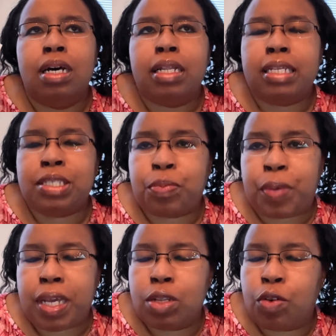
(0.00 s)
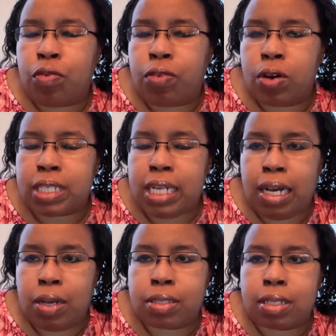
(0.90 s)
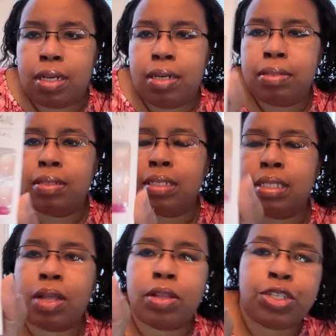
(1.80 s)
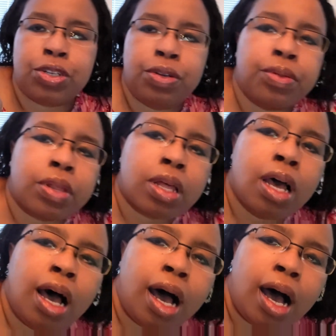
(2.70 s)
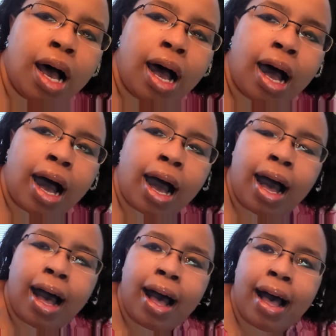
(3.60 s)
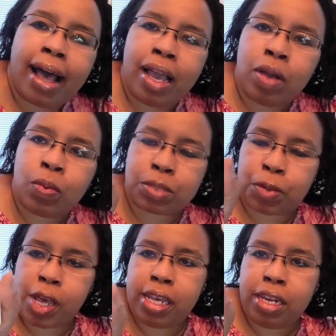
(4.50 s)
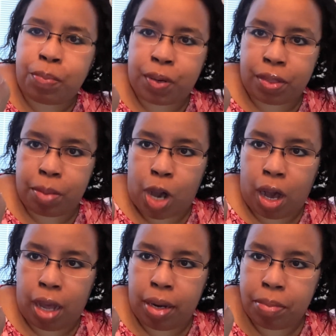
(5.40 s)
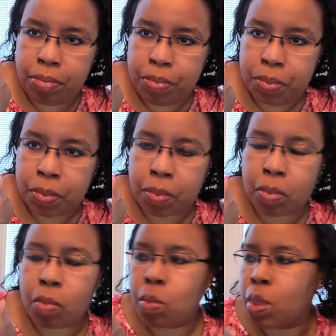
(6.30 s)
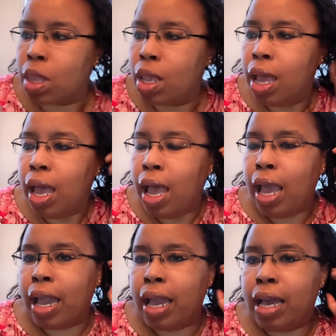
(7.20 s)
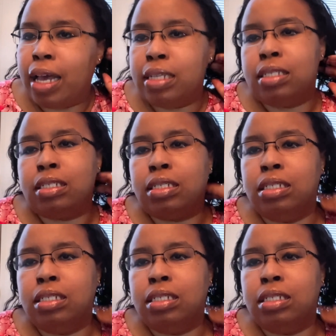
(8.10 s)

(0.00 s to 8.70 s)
These are pink little false nails. Tell the truth, I was planning to put them on, and